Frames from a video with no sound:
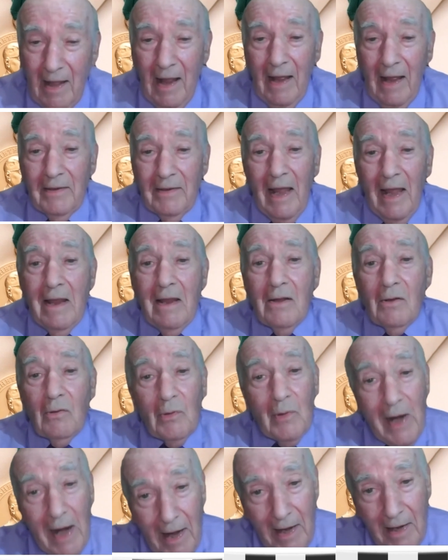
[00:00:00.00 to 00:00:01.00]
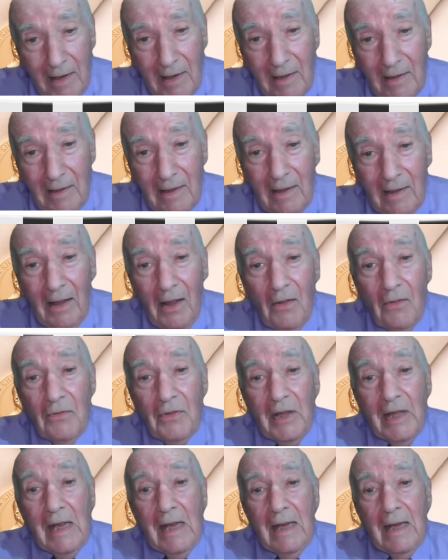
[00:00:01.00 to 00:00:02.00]
and they created
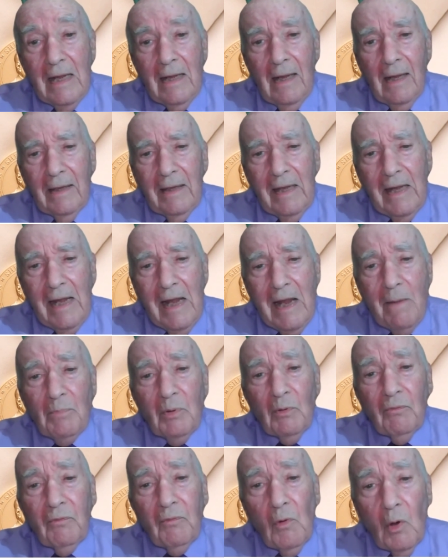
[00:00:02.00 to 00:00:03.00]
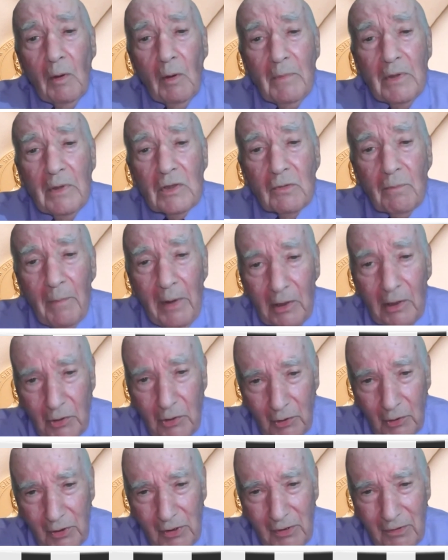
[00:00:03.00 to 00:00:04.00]
the key performance
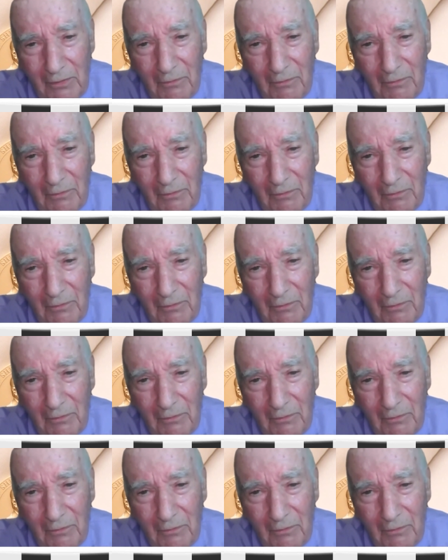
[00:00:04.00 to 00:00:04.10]
measures